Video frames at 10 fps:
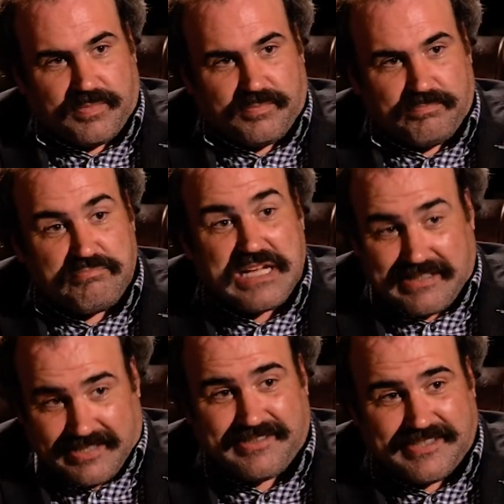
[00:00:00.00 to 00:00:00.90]

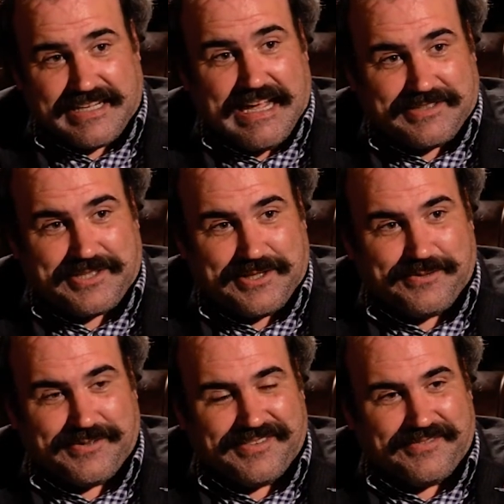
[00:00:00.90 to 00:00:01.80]
meat to get
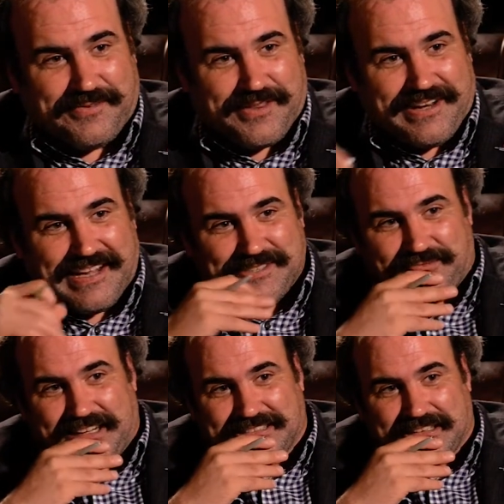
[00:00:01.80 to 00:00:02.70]
to for the next
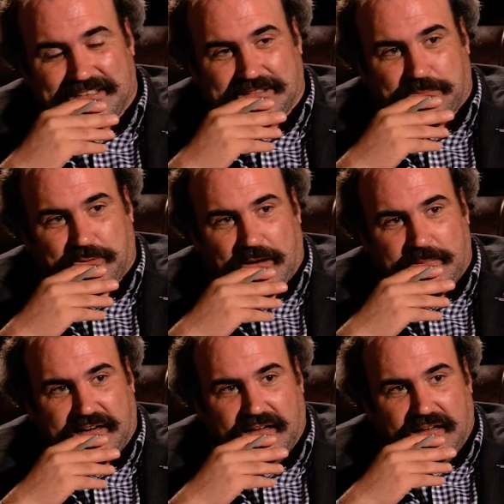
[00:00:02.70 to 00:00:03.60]
phase of this deployment.